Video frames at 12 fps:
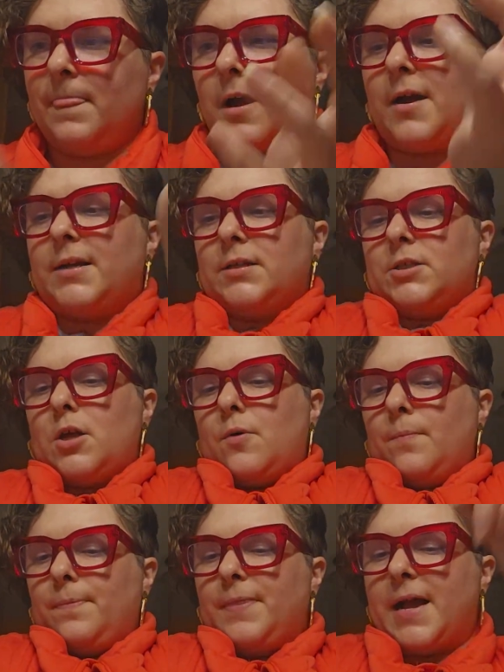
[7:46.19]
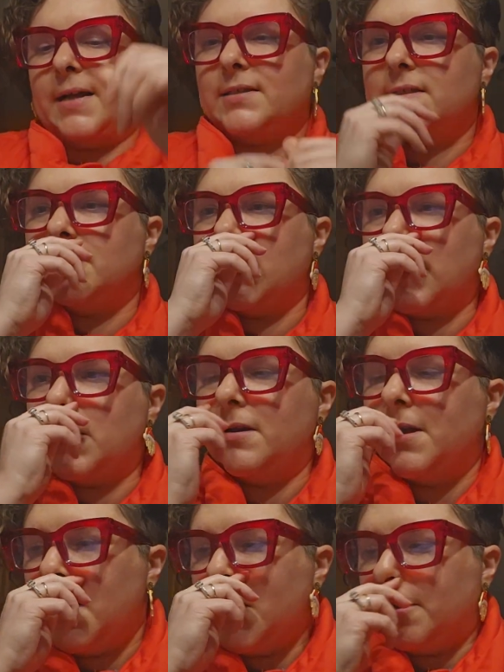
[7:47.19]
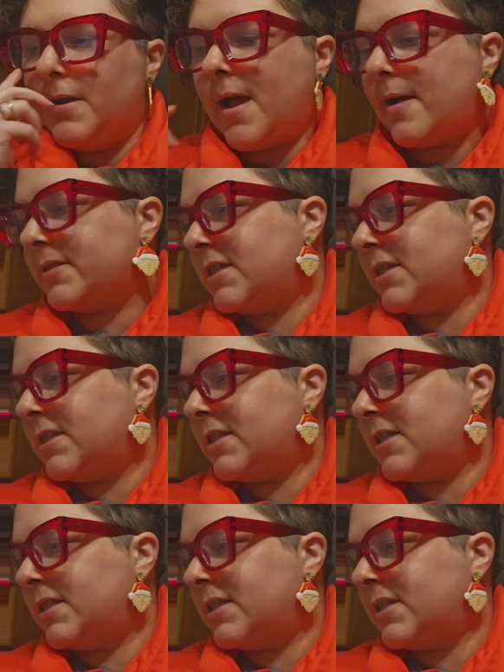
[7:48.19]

All right, so that's done. Now,